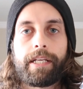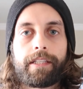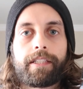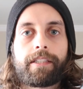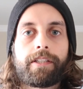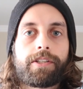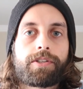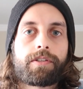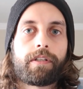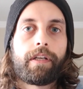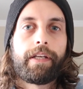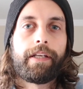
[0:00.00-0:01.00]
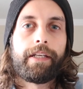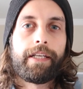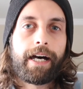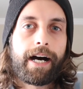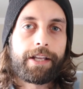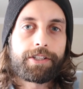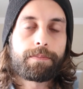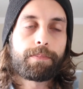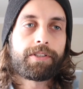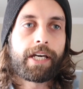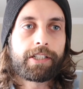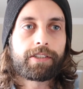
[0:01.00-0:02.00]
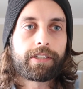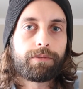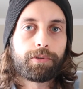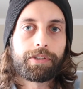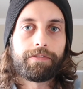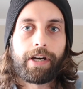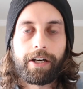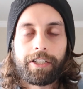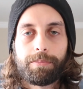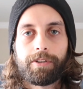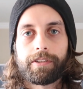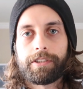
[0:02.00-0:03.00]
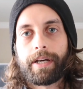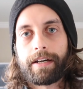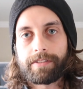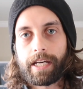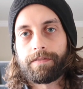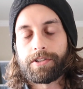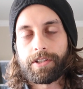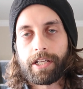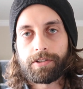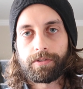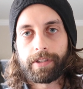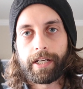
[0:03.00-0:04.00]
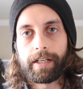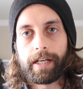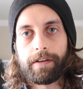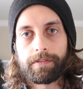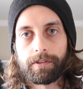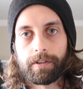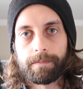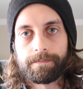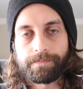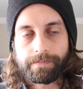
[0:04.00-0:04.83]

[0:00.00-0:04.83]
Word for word: Anything that's not potentially really valuable, and you have to have a sense for that after